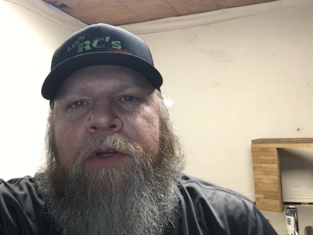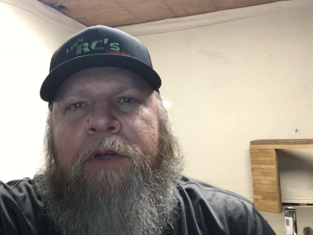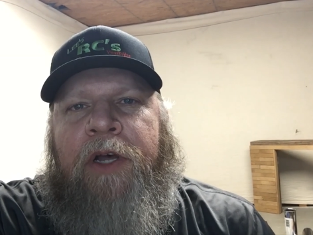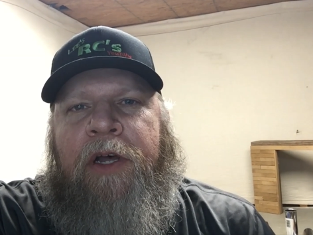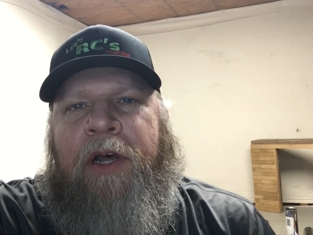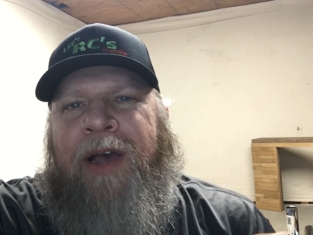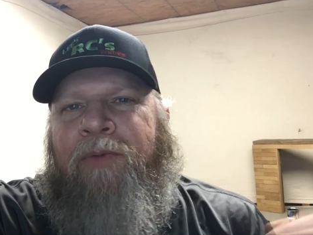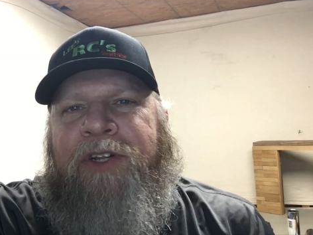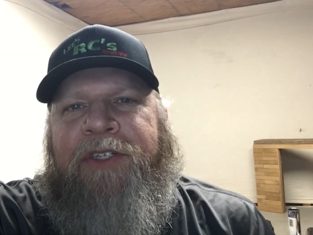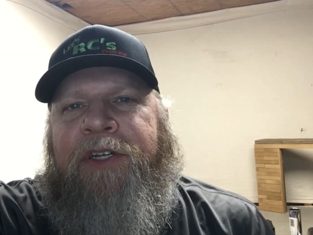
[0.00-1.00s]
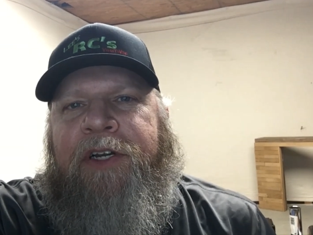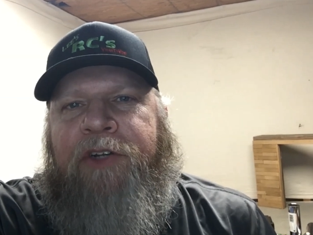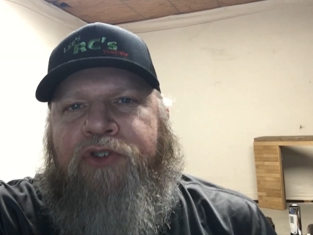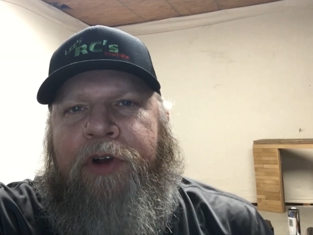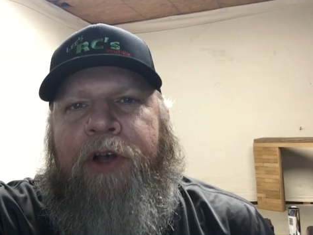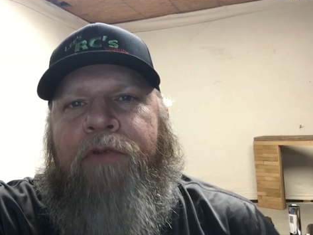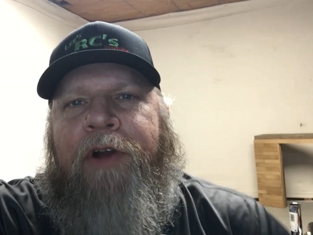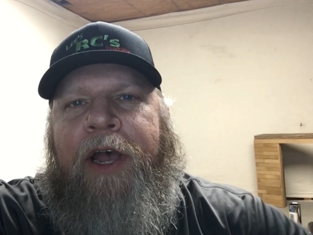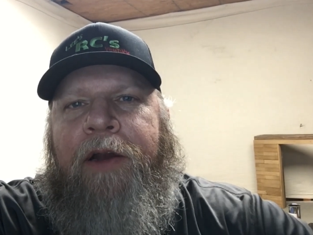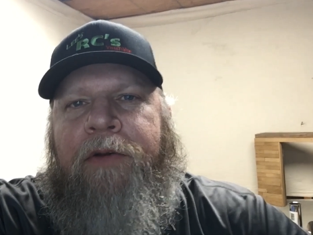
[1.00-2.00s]
I did a trail
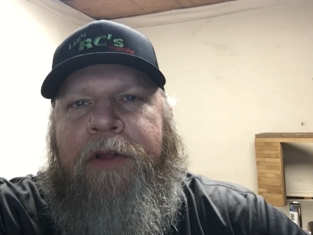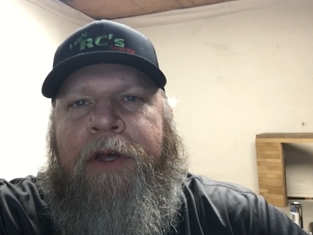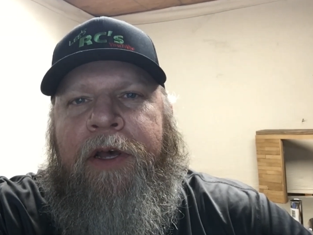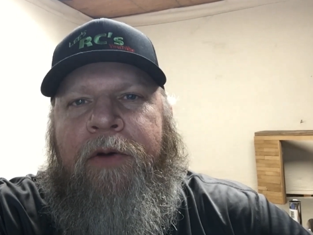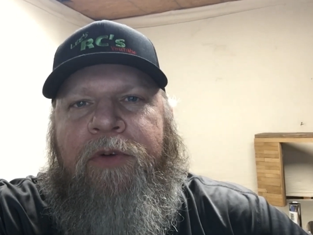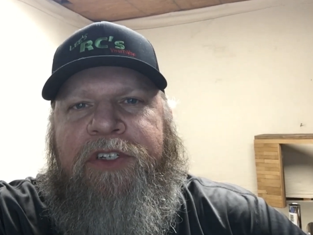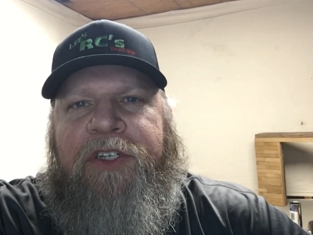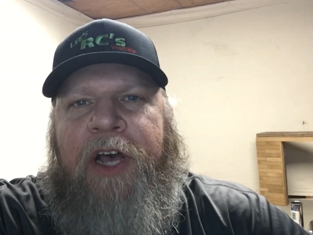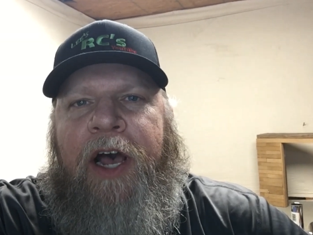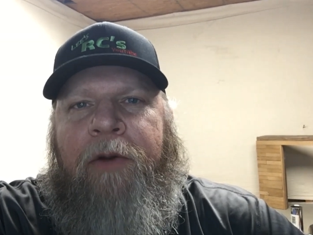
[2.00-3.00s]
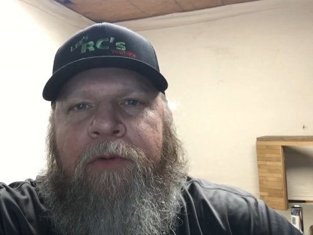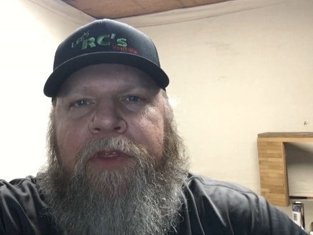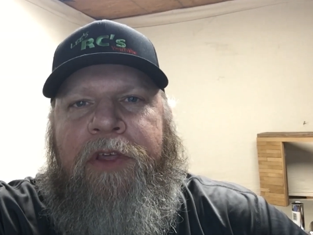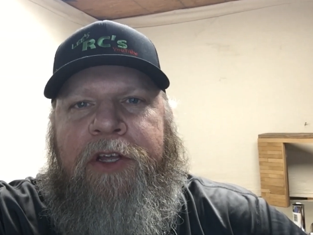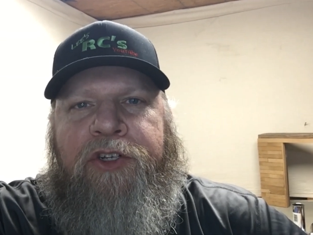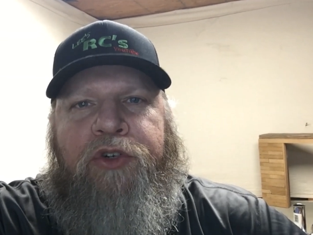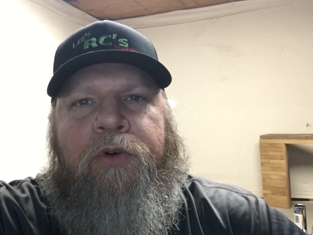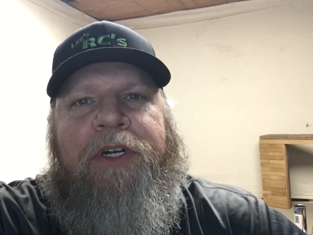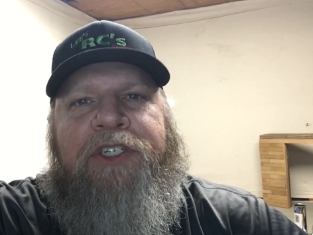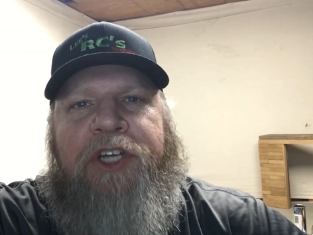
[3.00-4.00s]
ride with Scott with the
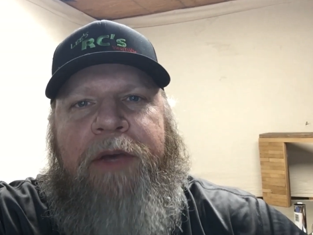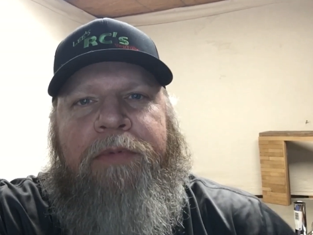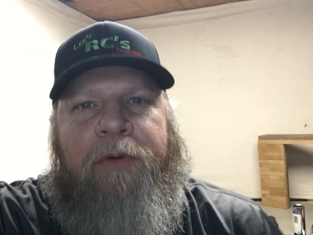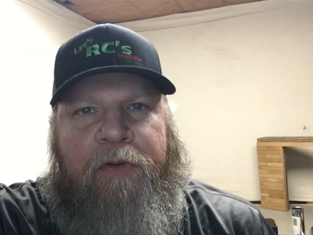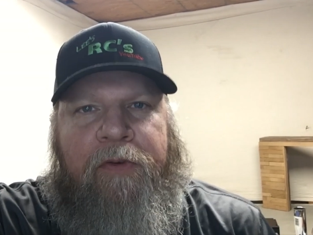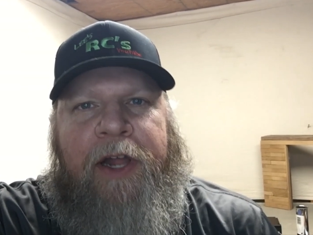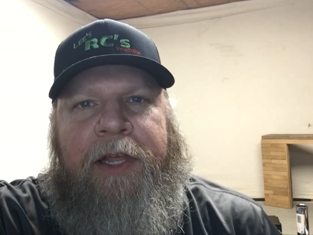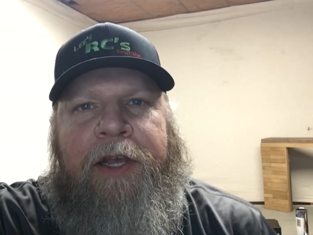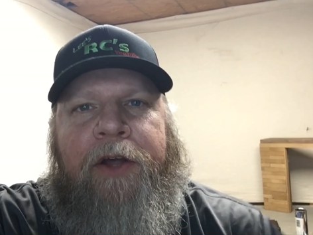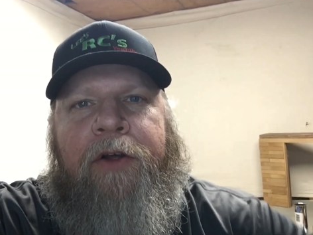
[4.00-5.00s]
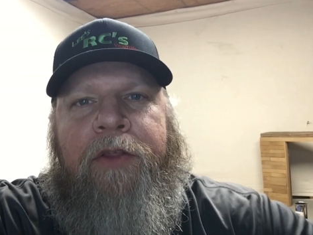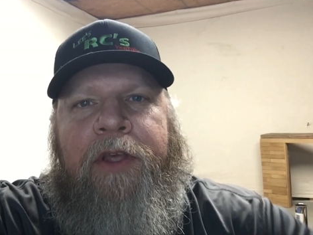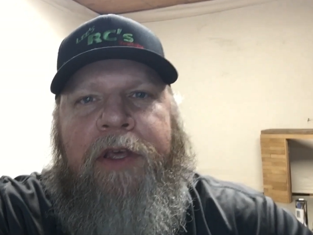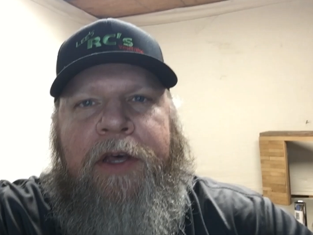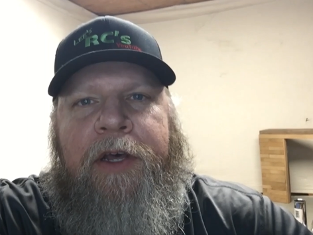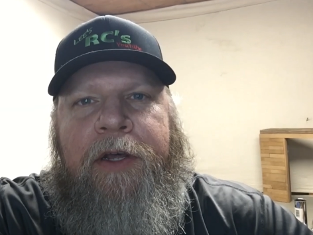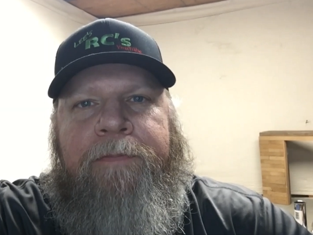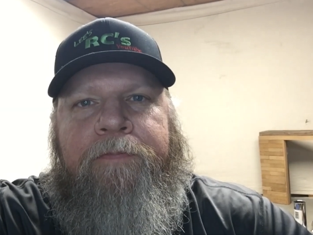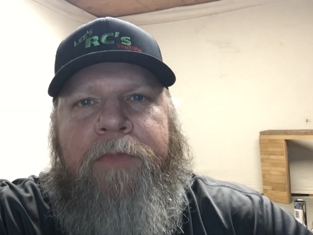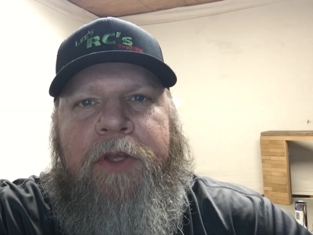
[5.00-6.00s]
Endura Jeep that we finally got on the
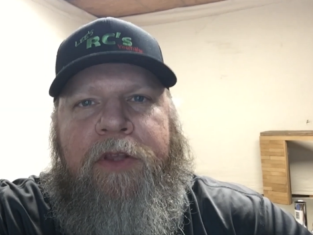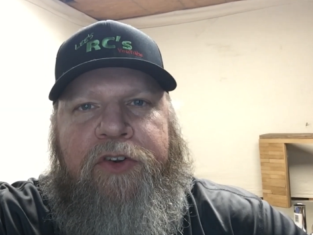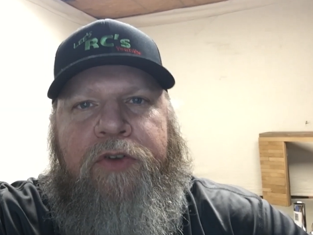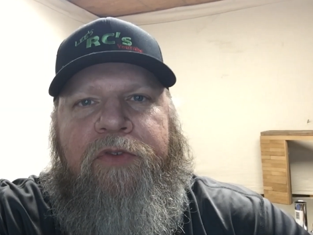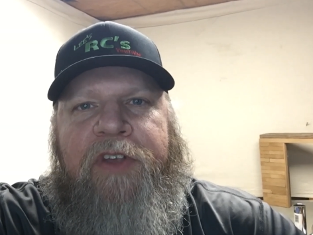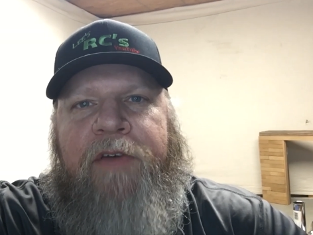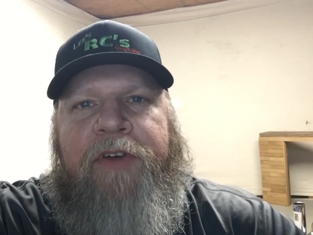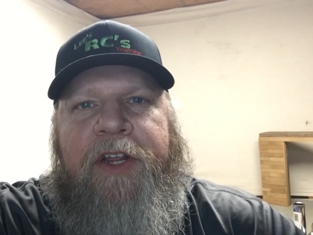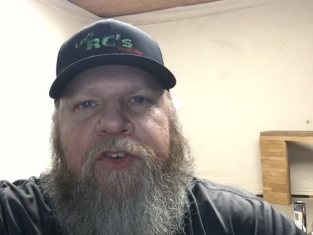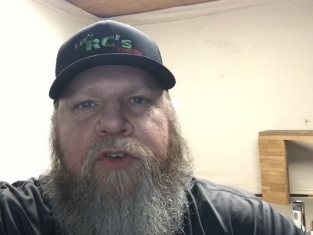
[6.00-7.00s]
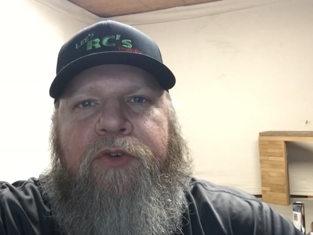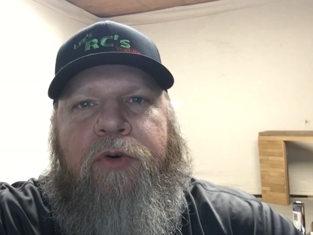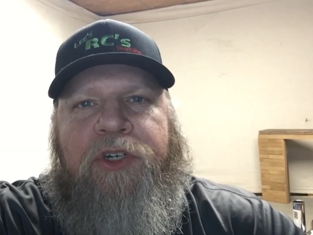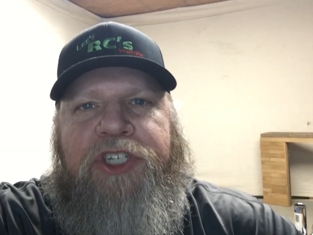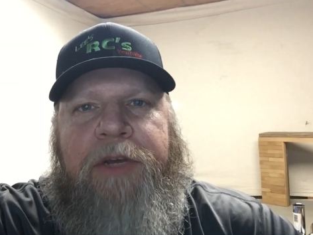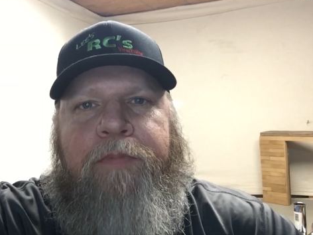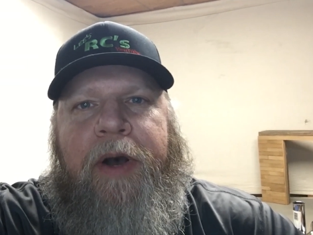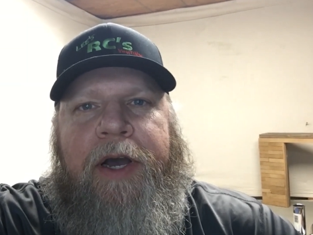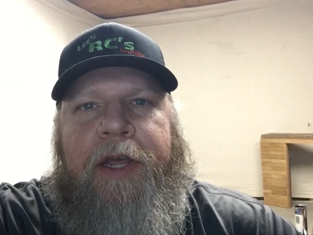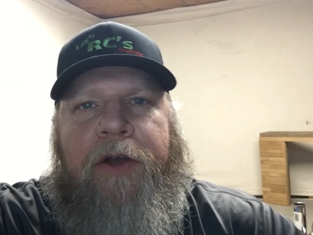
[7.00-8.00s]
270 two-door Jeep
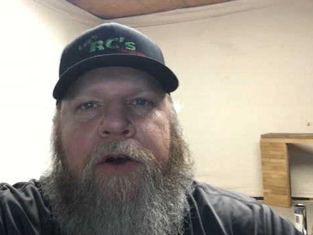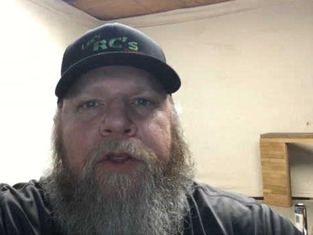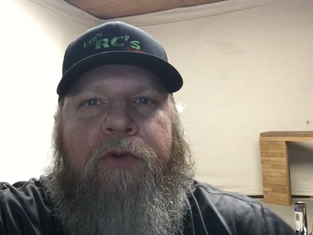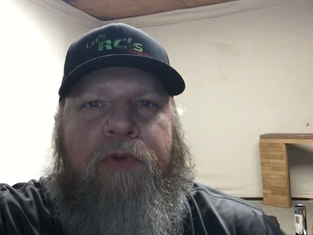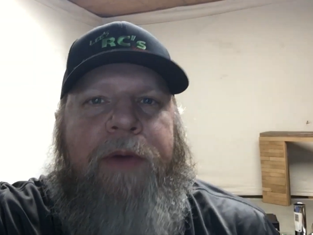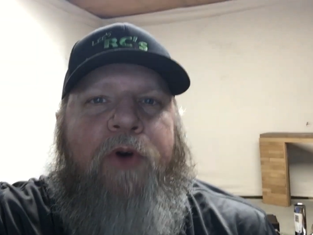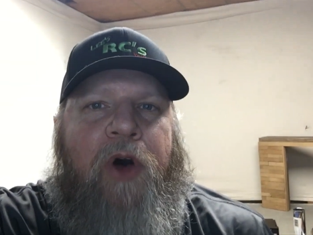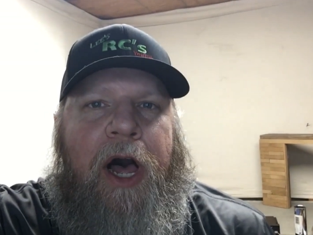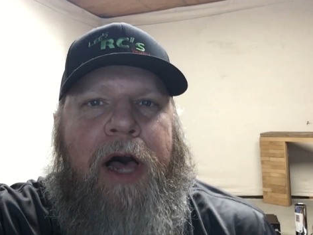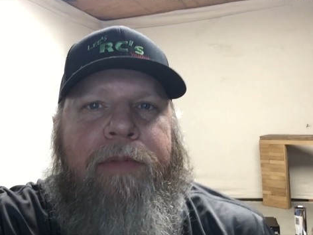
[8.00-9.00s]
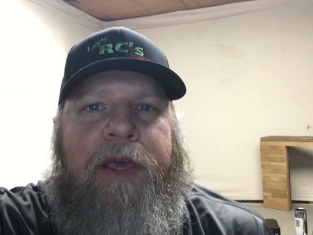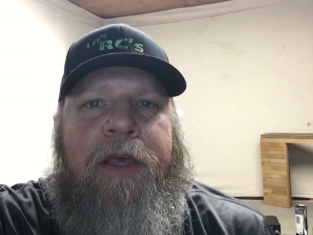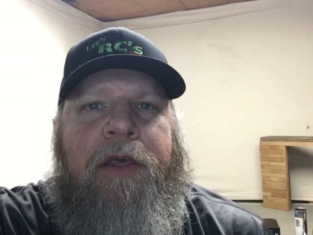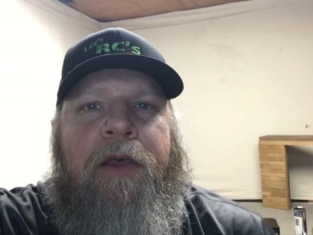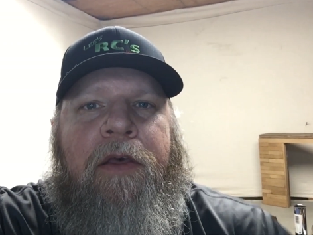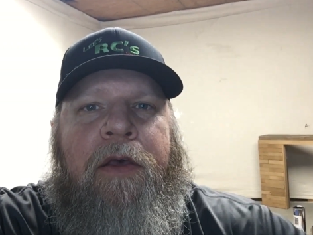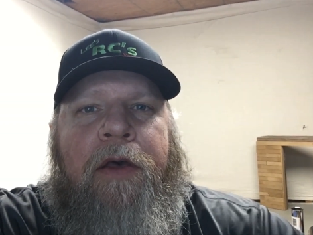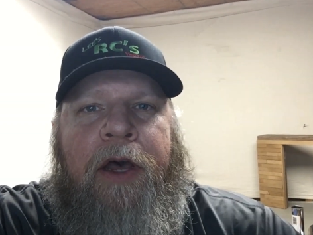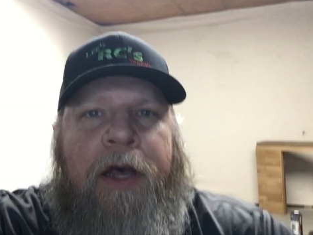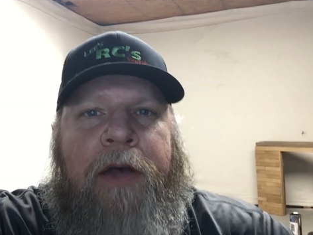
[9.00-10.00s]
body on the Remo Hobby.
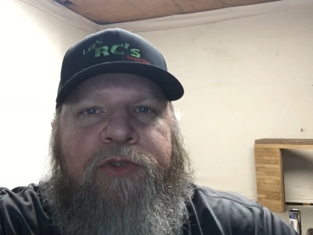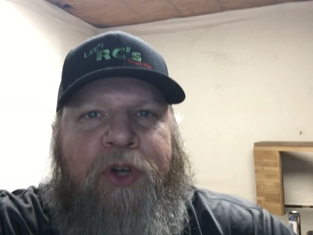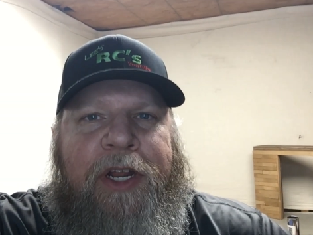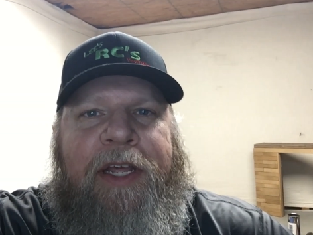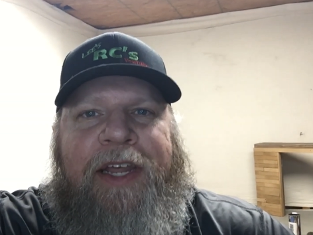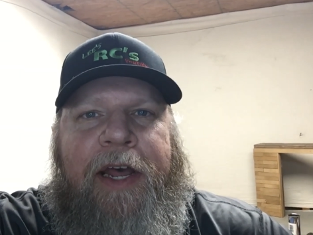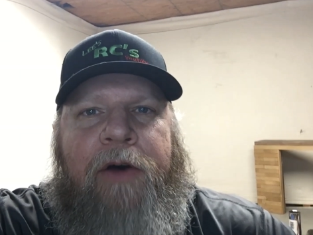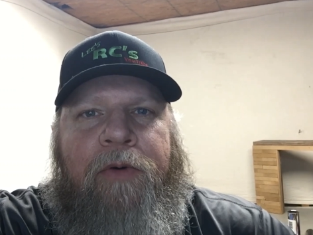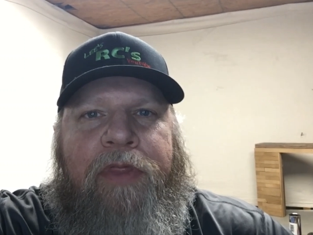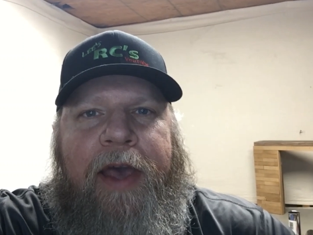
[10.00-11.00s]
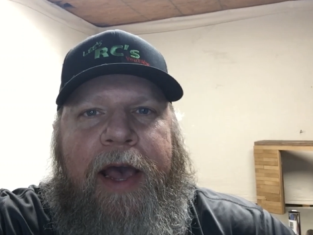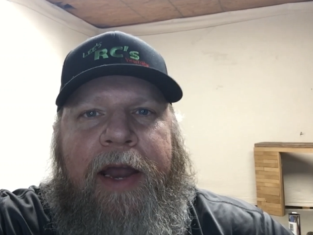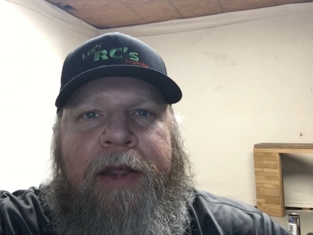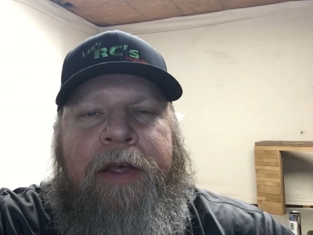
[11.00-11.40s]
So I did get out with that.